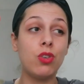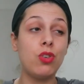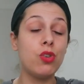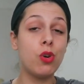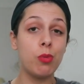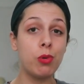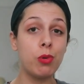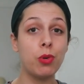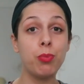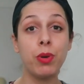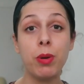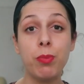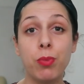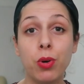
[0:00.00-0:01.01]
normal
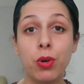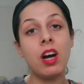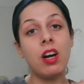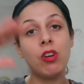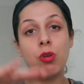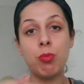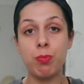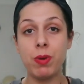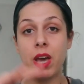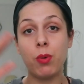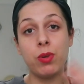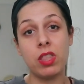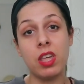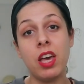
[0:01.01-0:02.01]
people can't compare with